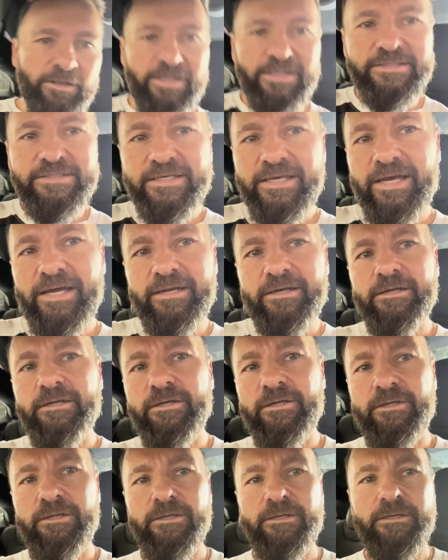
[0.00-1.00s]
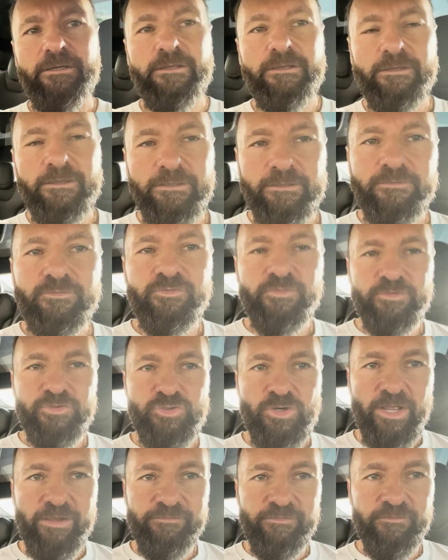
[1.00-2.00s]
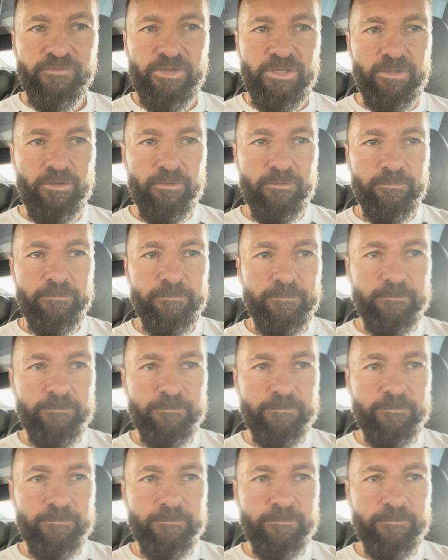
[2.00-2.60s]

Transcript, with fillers: Let's get to the driving video.